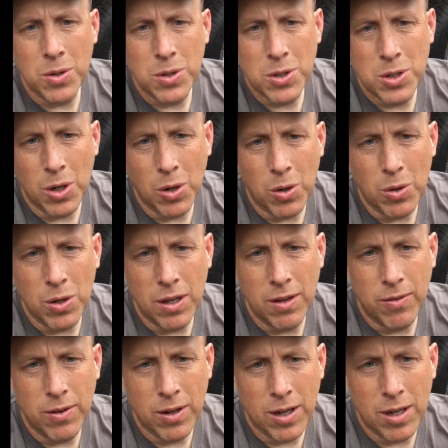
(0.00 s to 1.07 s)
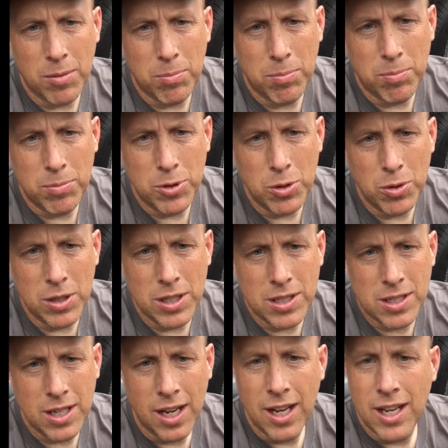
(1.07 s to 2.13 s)
So if you're going to do
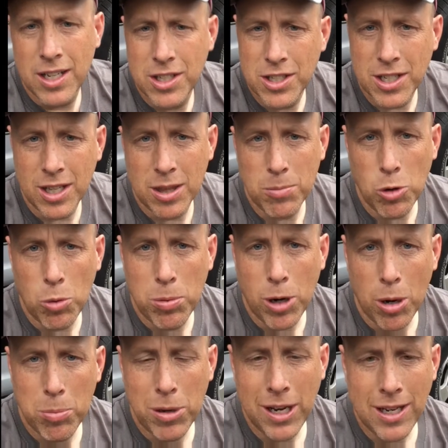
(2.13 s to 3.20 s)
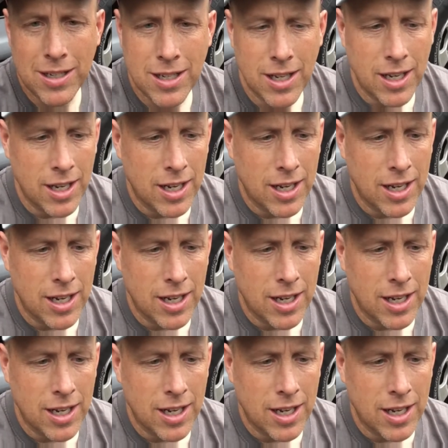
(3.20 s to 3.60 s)
this, just get the Mopar paint.